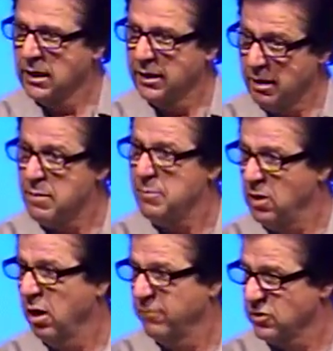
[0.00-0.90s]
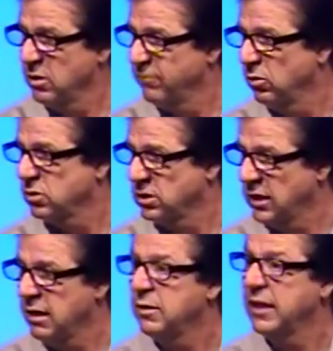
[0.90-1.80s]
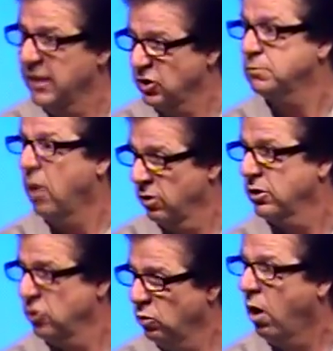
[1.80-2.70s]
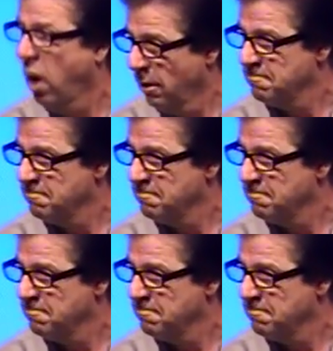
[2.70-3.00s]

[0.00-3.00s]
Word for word: And that may be hard for some folks to say, but He is smarter than you are.